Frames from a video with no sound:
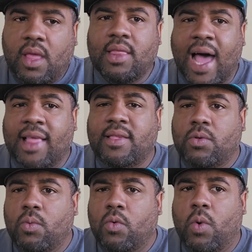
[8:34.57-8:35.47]

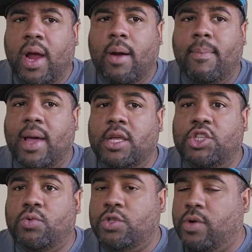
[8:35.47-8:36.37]
that's where my
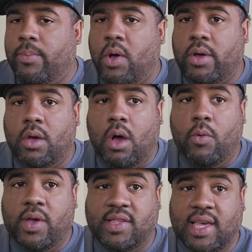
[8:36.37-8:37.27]
issue with Trent Baalke
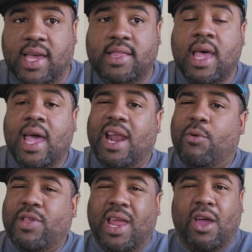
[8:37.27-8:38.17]
always is, and I
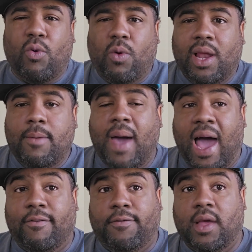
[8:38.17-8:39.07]
was getting a really
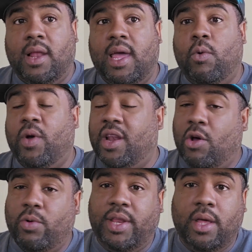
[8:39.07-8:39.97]
bad feeling with
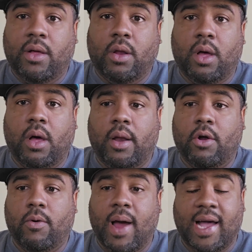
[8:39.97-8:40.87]
no deal on
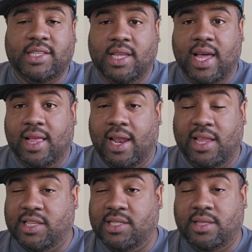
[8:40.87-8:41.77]
the horizon, at, at
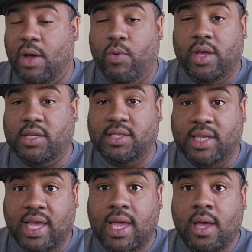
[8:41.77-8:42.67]
least that we could
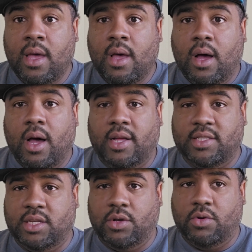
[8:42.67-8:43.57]
see uh,
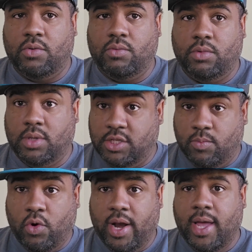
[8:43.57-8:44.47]
until this
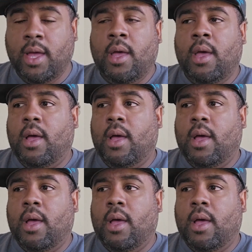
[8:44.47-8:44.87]
morning.